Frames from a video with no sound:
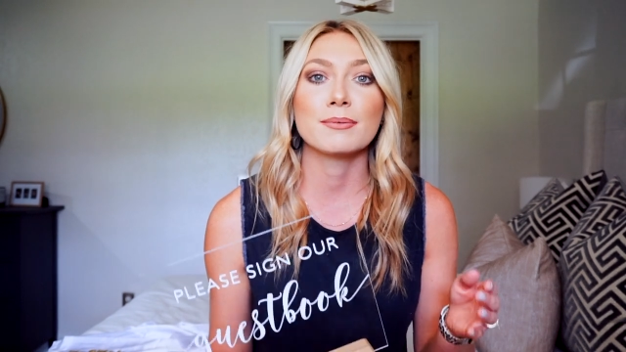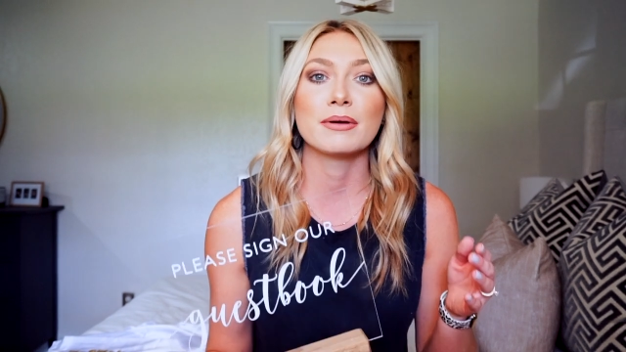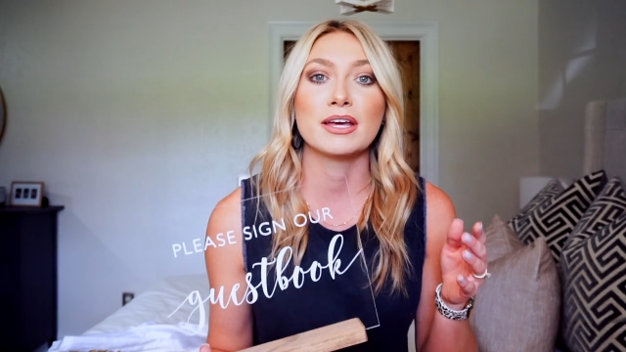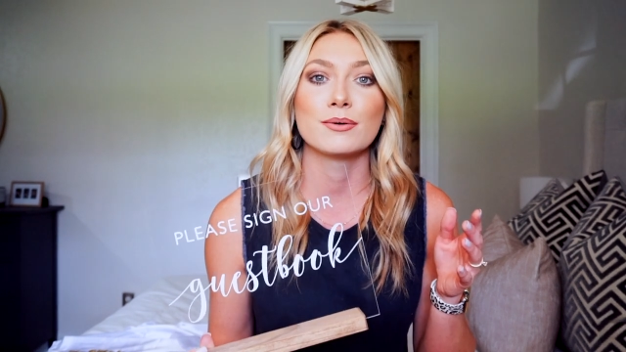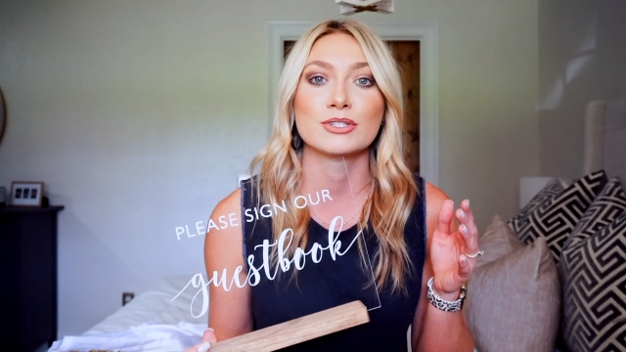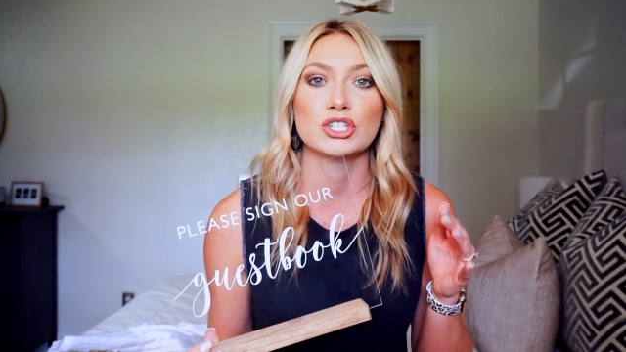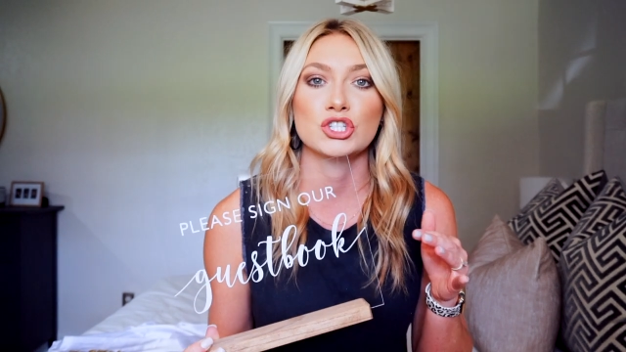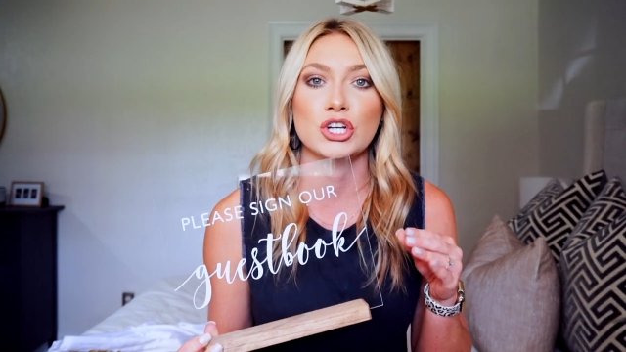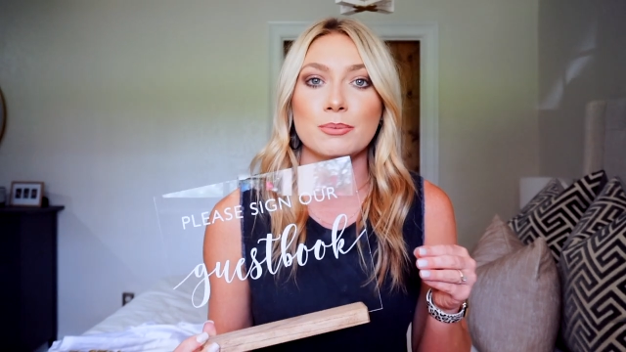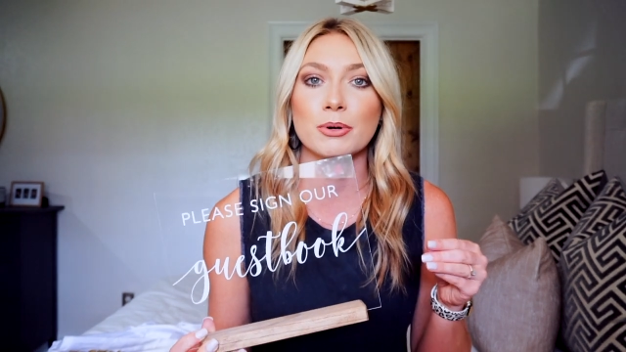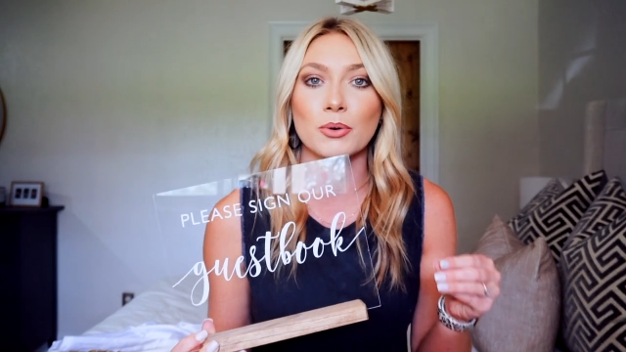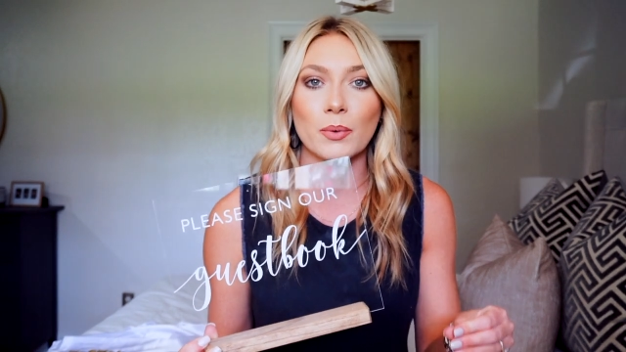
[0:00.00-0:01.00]
But it was a
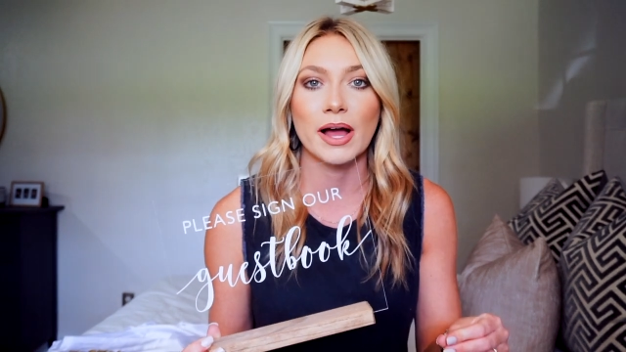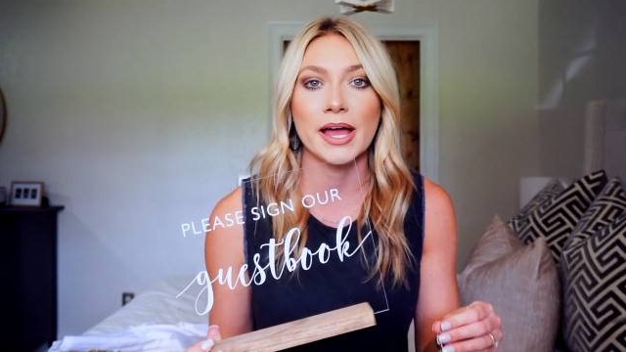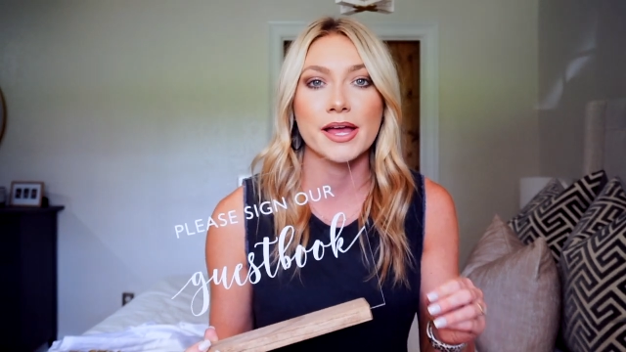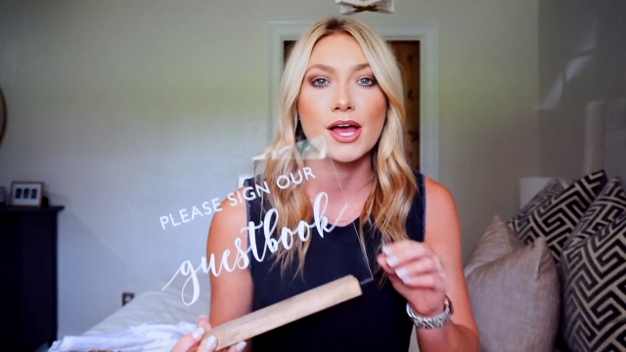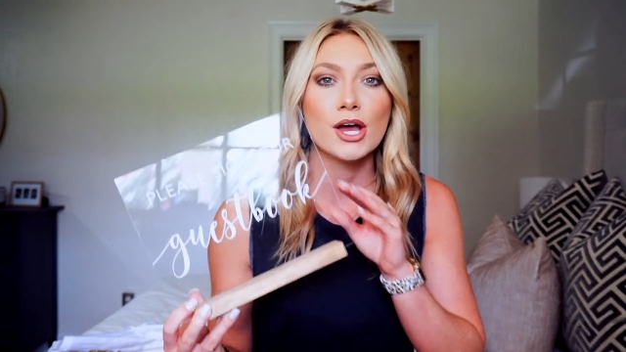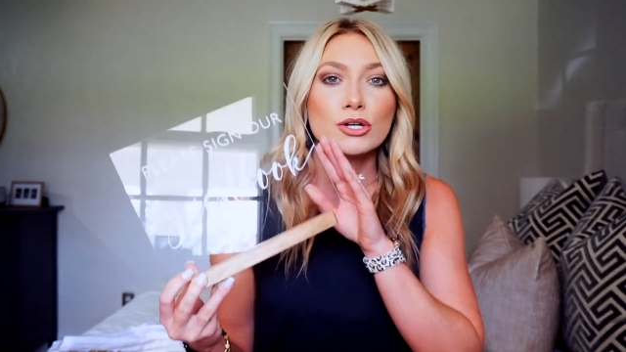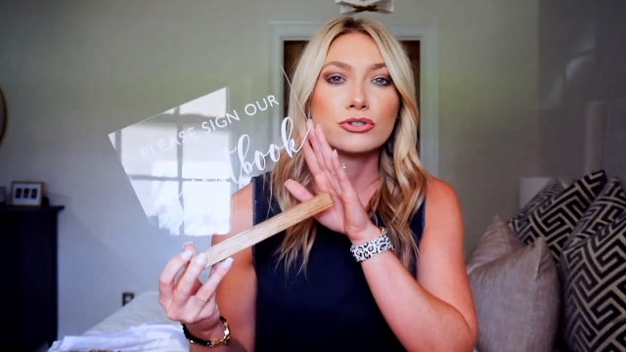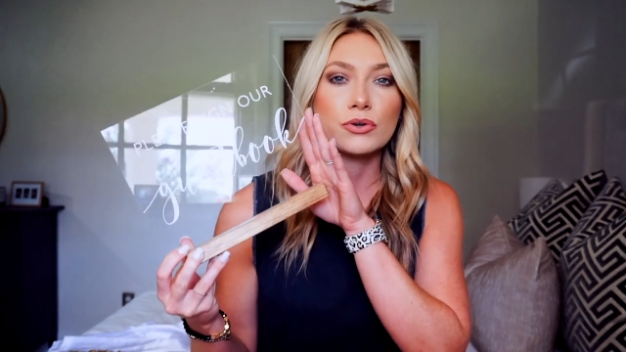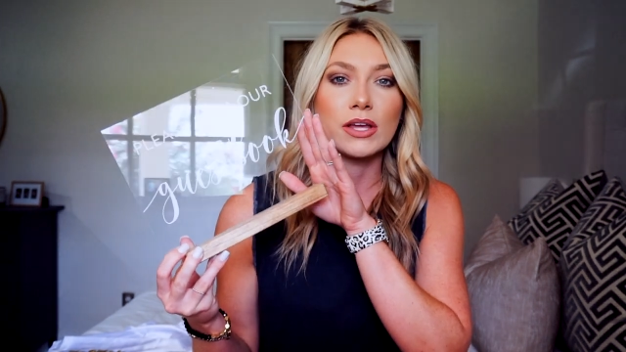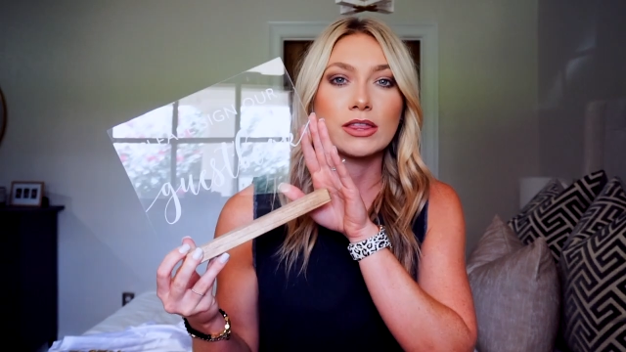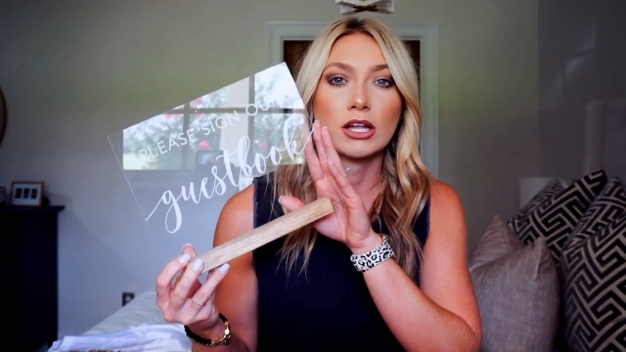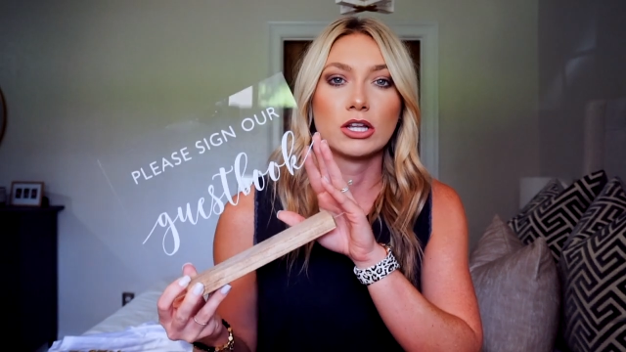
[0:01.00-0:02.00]
cheaper way to
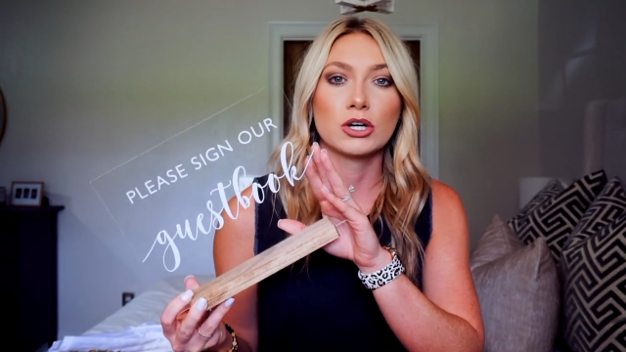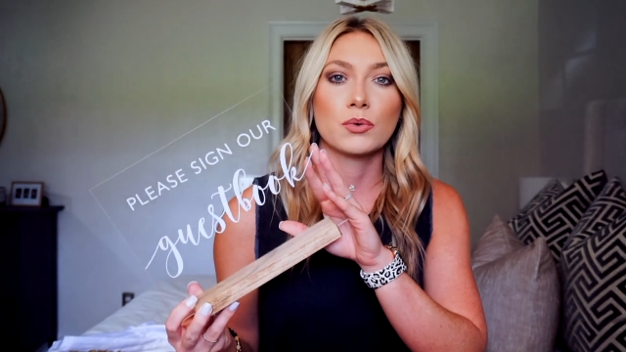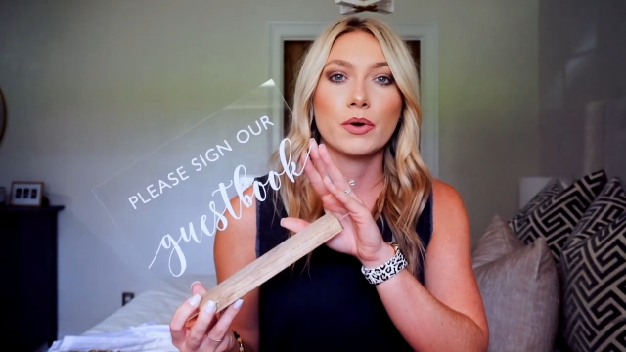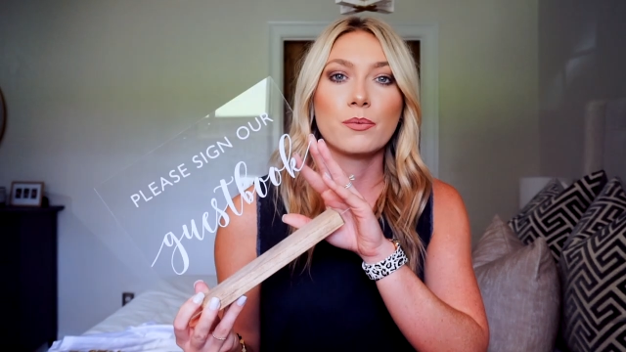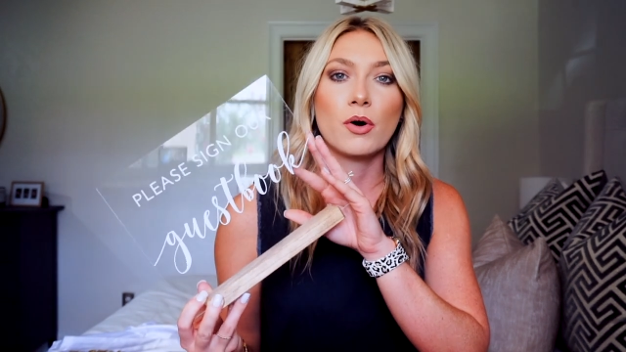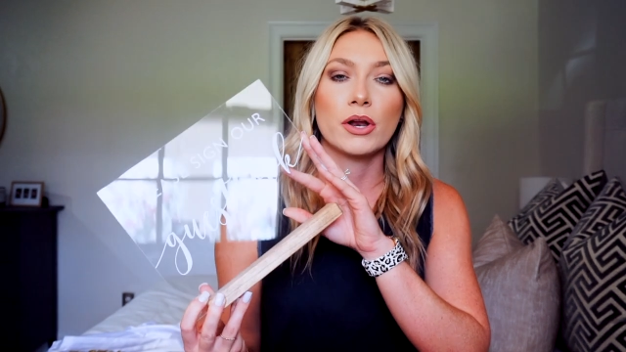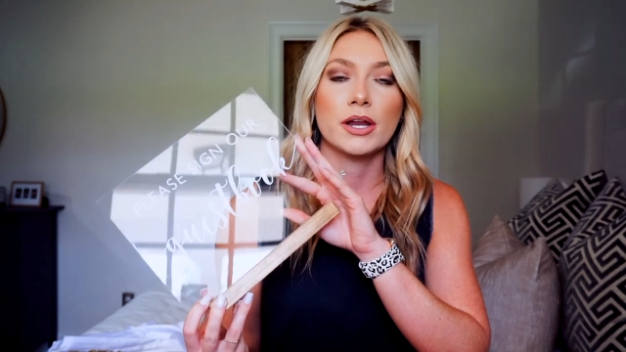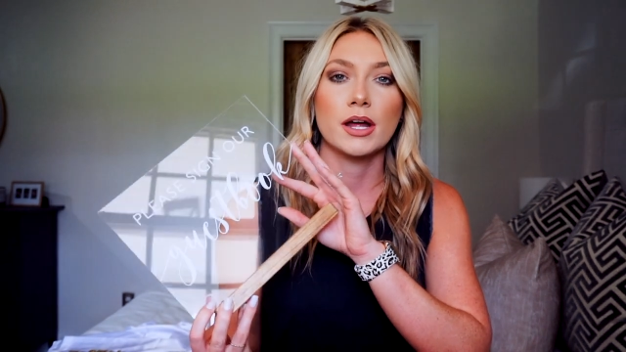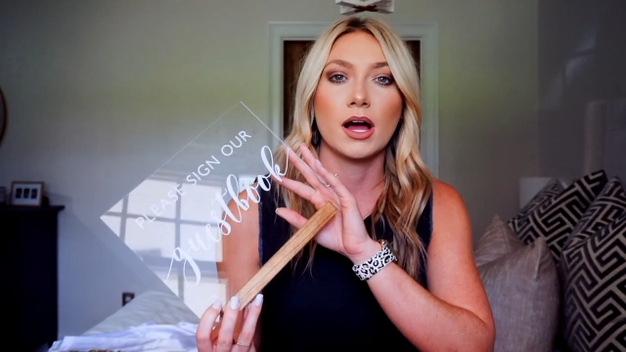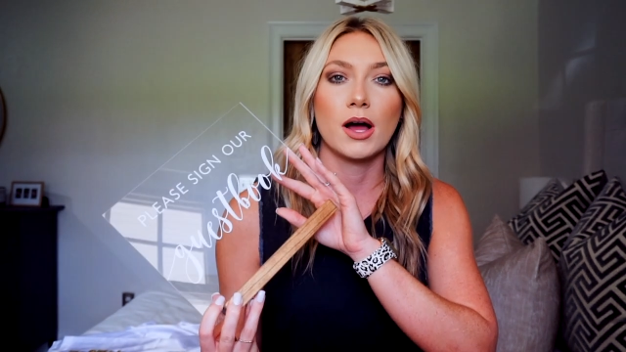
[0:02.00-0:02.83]
get the look we wanted